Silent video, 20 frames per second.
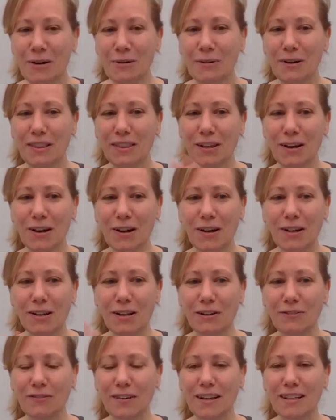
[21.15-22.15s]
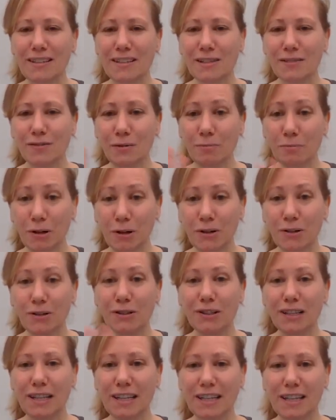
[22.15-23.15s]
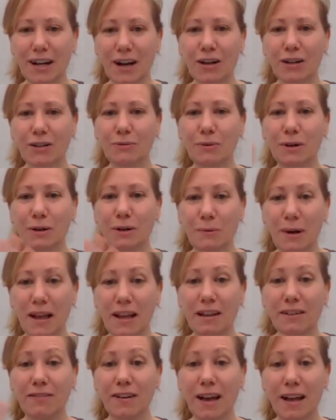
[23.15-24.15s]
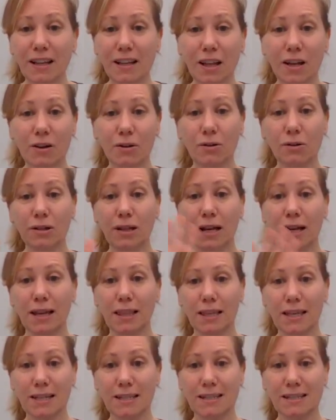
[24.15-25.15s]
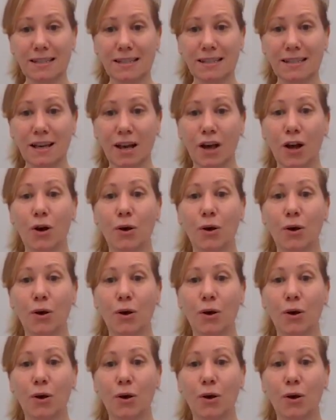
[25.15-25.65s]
With all our friends from early on, we wave hello like this.